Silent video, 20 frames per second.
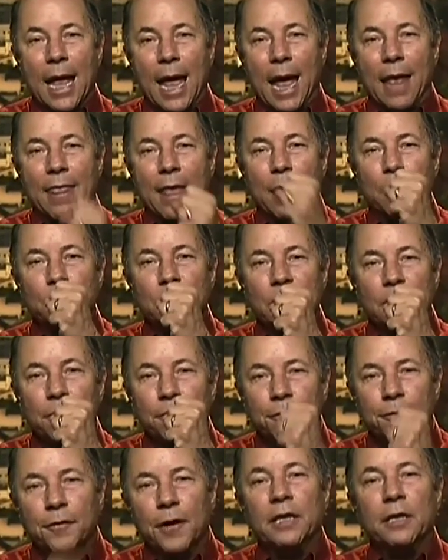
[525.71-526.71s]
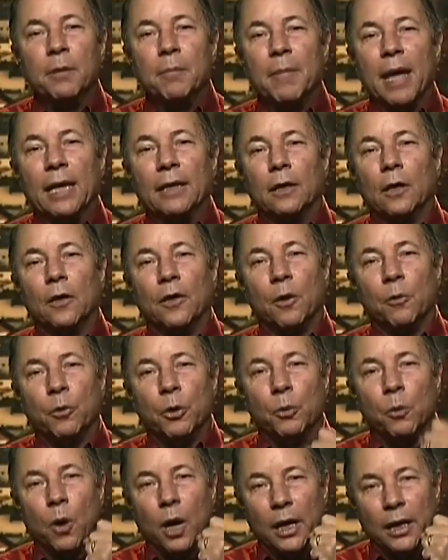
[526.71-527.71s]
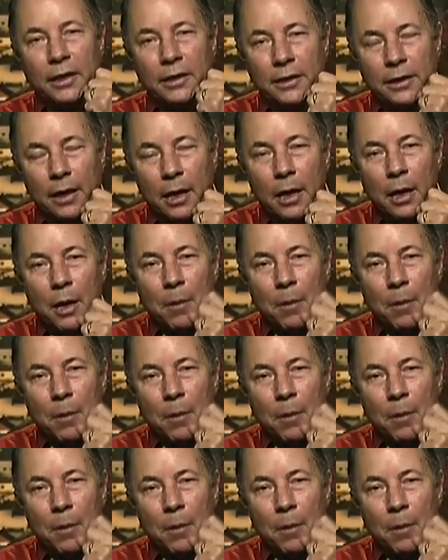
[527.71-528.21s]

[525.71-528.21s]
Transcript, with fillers: And that was the fundamental that we wanted to